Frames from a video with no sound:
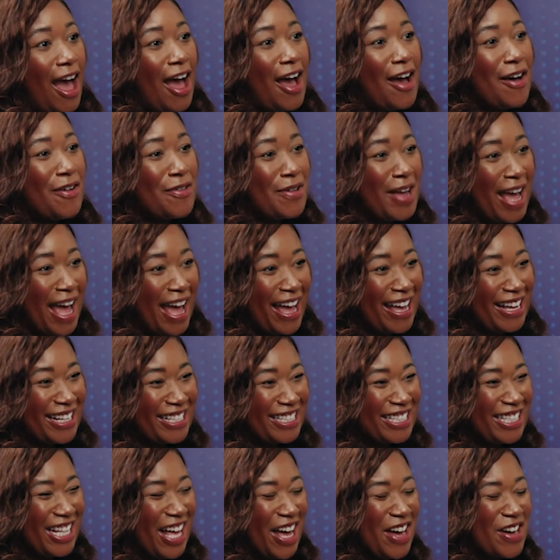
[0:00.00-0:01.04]
Okay,
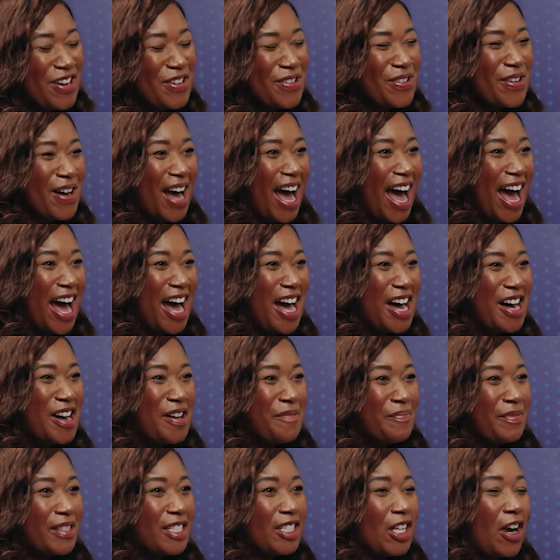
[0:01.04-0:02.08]
so
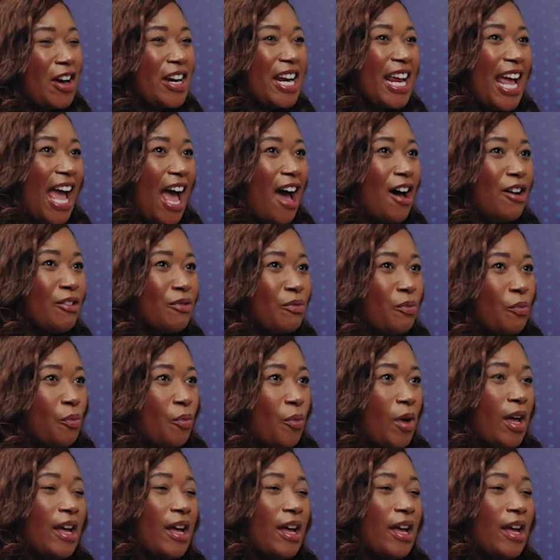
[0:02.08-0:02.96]
starting out,